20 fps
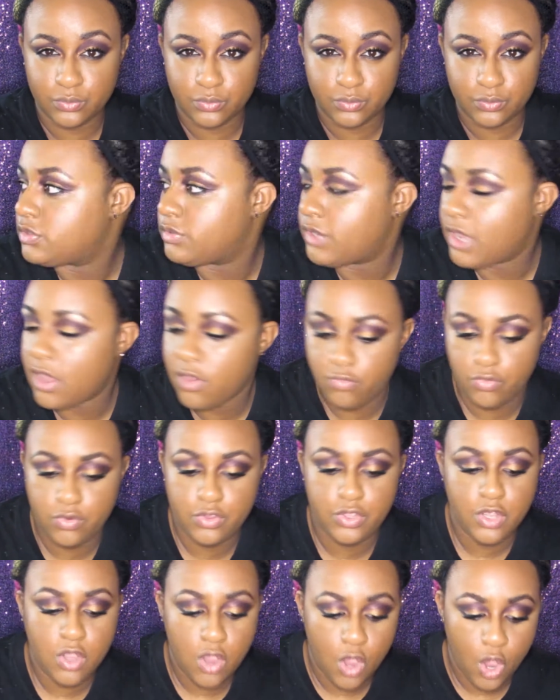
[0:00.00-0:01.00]
So now for
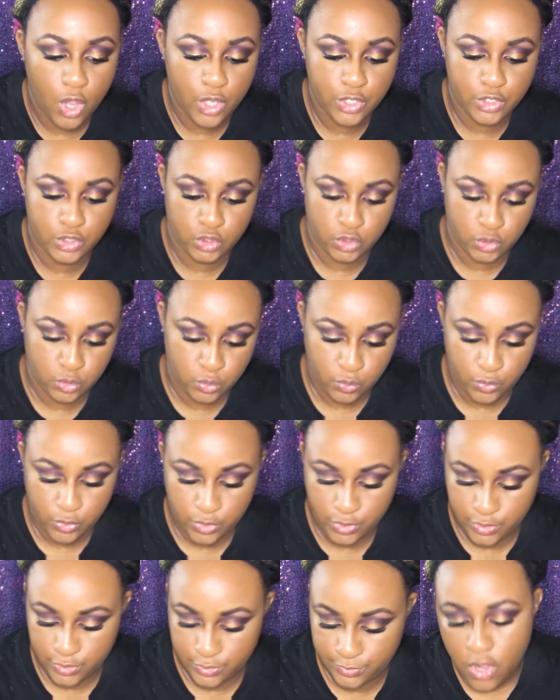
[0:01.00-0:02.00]
the contour.
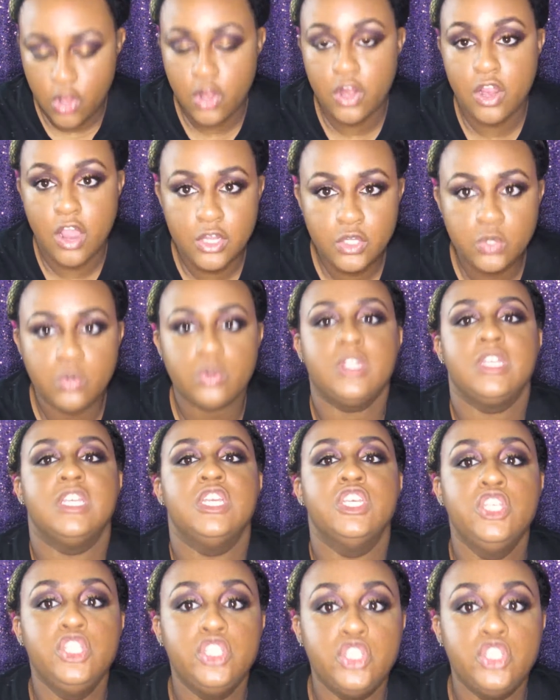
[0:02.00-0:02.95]
Her contour is